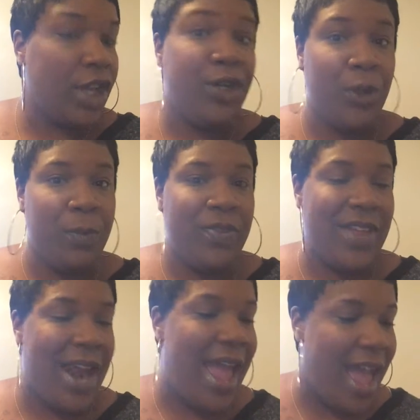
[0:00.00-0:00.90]
dupe,
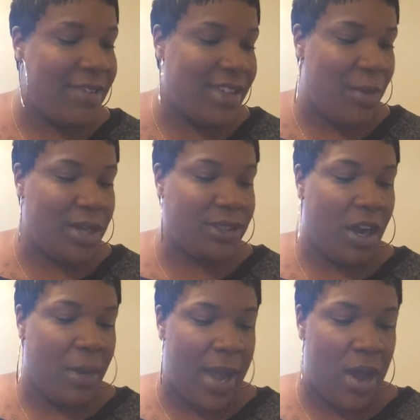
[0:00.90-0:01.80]
that I have that I want to
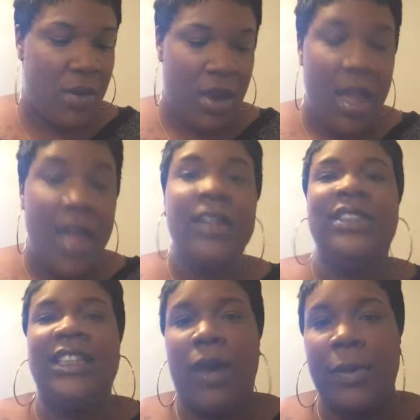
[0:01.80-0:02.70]
talk about, because
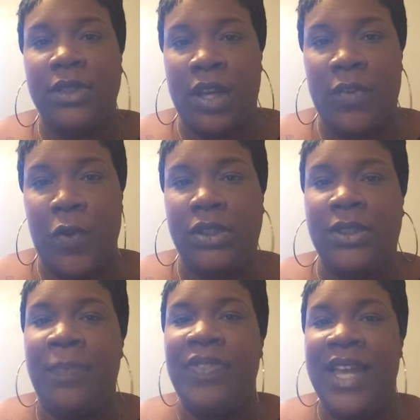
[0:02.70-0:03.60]
that's what I was looking for,
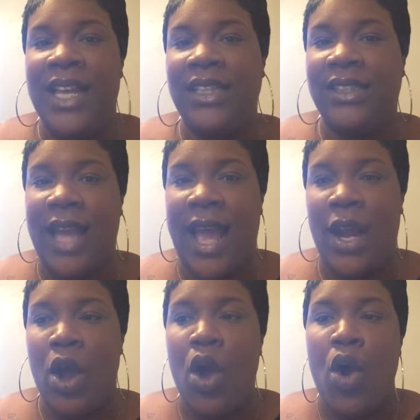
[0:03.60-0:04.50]
some things
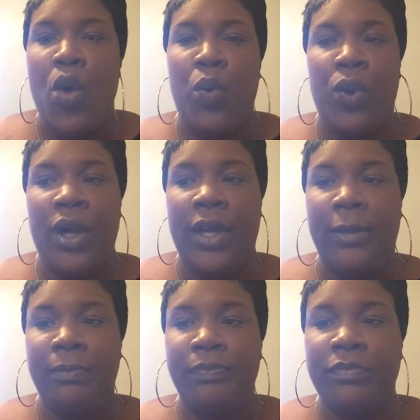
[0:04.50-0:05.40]
that
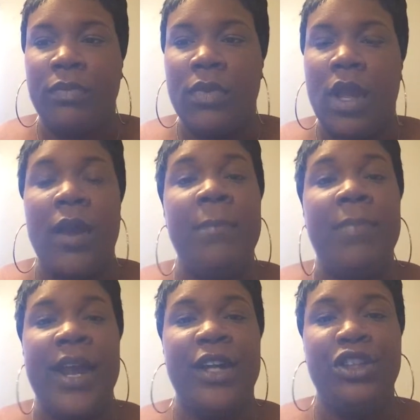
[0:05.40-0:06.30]
would
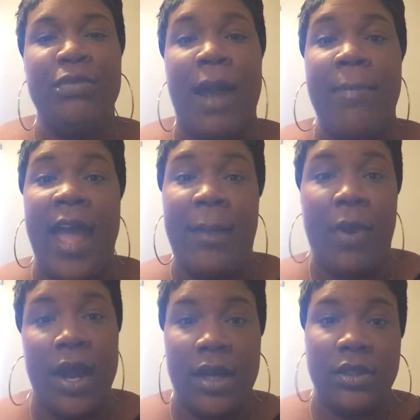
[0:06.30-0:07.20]
compare to my MAC
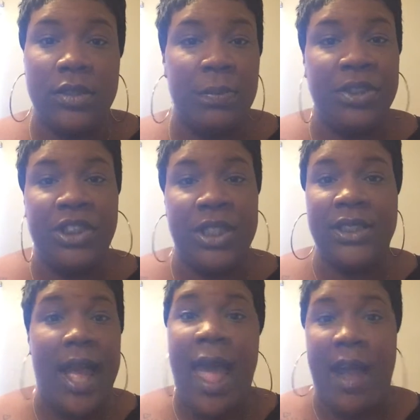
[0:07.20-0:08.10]
products, but
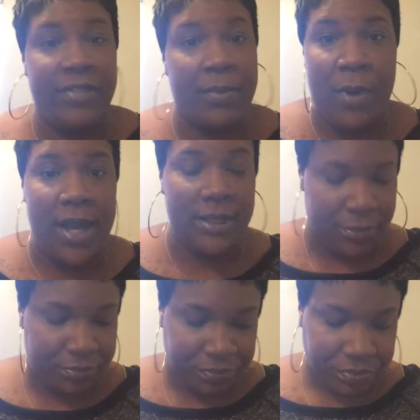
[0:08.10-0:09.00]
just half the price.